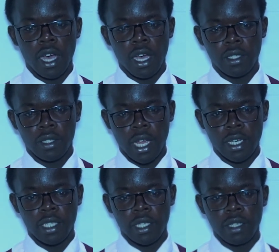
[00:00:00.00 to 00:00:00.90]

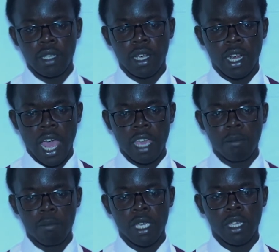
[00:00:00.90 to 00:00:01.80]
start
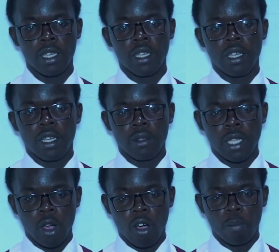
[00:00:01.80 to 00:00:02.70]
climbing the
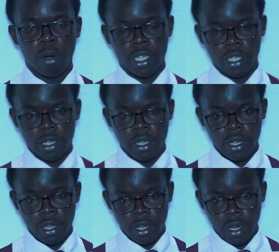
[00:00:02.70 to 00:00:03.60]
corporate
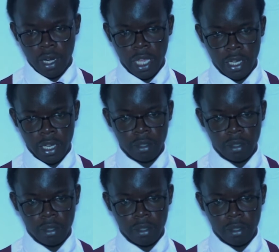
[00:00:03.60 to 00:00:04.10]
ladder.